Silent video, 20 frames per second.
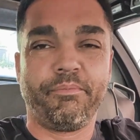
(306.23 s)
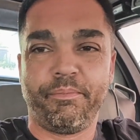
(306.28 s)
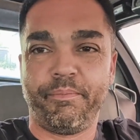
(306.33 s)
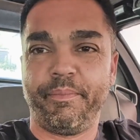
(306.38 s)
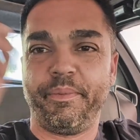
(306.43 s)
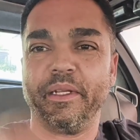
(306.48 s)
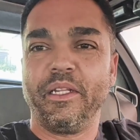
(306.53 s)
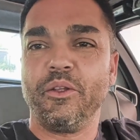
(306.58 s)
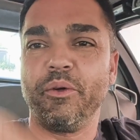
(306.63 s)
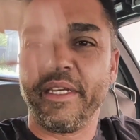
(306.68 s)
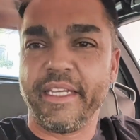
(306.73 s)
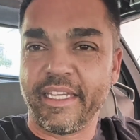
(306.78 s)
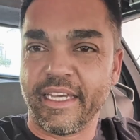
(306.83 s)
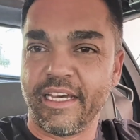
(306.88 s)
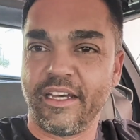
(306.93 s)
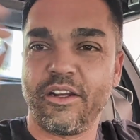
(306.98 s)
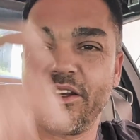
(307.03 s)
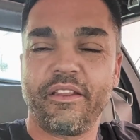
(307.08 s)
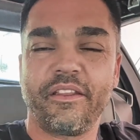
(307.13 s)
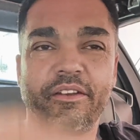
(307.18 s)
billowing
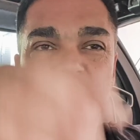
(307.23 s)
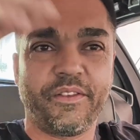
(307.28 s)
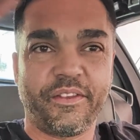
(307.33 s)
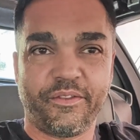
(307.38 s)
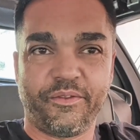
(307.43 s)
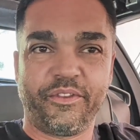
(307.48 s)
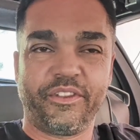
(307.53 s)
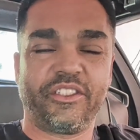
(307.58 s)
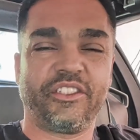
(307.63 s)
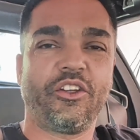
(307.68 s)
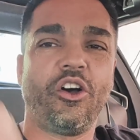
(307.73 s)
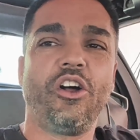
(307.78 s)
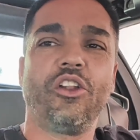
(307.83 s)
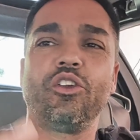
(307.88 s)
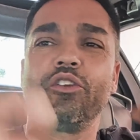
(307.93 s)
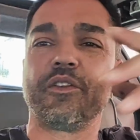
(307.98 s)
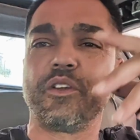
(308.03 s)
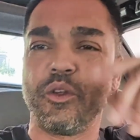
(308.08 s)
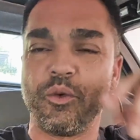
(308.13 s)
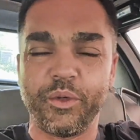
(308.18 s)
out of just all
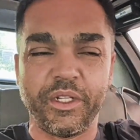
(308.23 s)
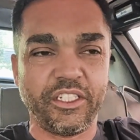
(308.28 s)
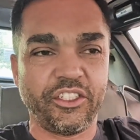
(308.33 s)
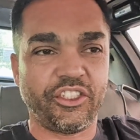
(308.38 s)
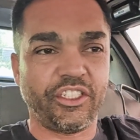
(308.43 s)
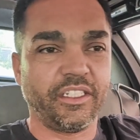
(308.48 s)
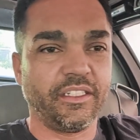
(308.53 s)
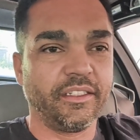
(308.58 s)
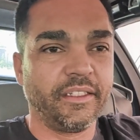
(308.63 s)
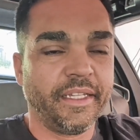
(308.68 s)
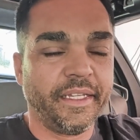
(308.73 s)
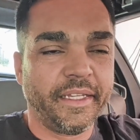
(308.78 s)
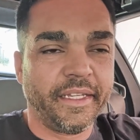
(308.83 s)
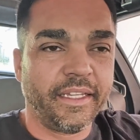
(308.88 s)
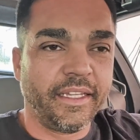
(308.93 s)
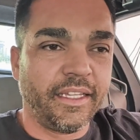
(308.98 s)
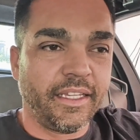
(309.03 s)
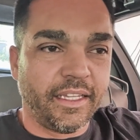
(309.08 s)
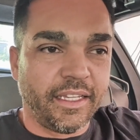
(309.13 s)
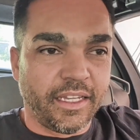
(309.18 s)
over the windshield.
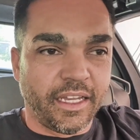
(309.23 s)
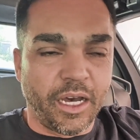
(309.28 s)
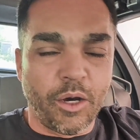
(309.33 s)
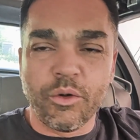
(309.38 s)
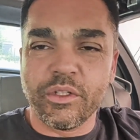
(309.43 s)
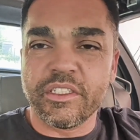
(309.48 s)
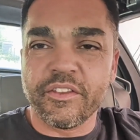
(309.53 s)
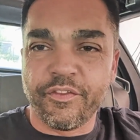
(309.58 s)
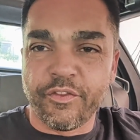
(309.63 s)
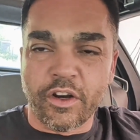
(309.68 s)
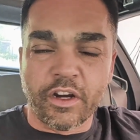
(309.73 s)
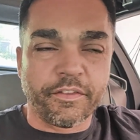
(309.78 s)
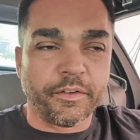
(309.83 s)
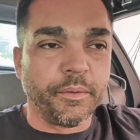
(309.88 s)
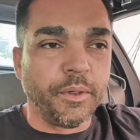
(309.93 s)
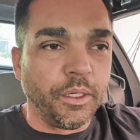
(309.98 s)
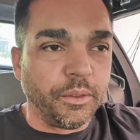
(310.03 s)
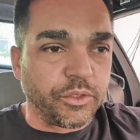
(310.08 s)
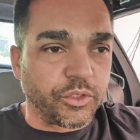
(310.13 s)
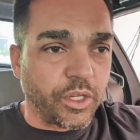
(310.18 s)
I wasn't far from
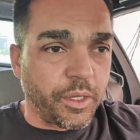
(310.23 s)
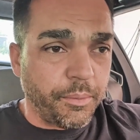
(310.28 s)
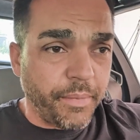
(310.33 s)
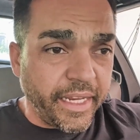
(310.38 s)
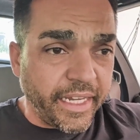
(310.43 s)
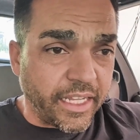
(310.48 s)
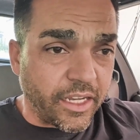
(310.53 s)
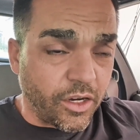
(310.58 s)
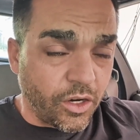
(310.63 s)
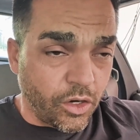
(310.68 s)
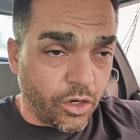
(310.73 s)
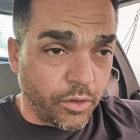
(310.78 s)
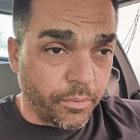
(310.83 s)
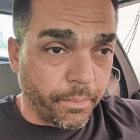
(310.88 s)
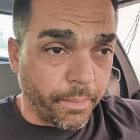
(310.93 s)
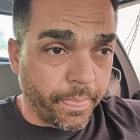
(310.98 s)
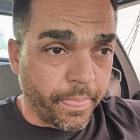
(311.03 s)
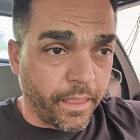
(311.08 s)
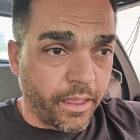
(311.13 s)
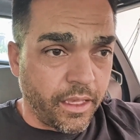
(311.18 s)
home, so I made it
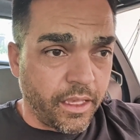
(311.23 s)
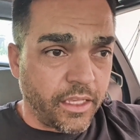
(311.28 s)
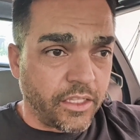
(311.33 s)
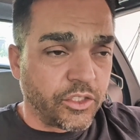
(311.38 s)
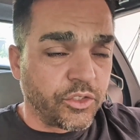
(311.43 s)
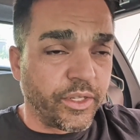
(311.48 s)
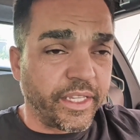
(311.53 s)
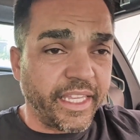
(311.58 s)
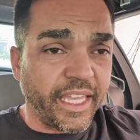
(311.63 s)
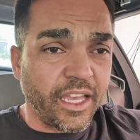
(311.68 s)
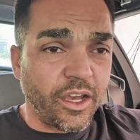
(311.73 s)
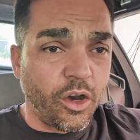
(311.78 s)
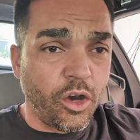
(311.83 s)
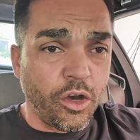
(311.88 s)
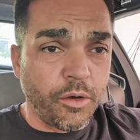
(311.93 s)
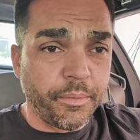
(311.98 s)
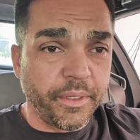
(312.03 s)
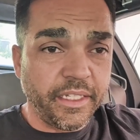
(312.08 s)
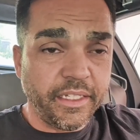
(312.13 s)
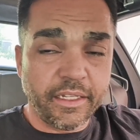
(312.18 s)
home. So I get
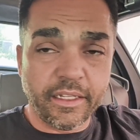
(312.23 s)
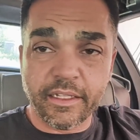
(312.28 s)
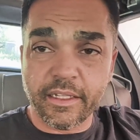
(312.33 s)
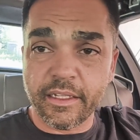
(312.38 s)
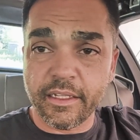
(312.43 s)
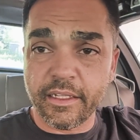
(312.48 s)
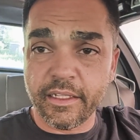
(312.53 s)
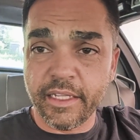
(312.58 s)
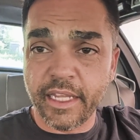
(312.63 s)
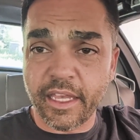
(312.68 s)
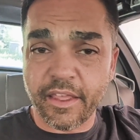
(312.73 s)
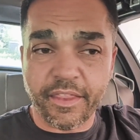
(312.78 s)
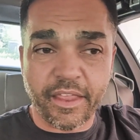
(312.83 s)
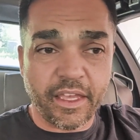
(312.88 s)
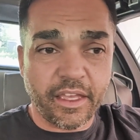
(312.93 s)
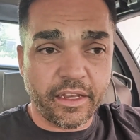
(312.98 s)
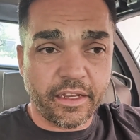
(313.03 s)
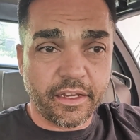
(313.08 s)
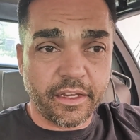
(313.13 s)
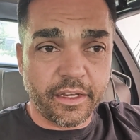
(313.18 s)
home, and yeah,
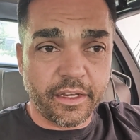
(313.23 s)
that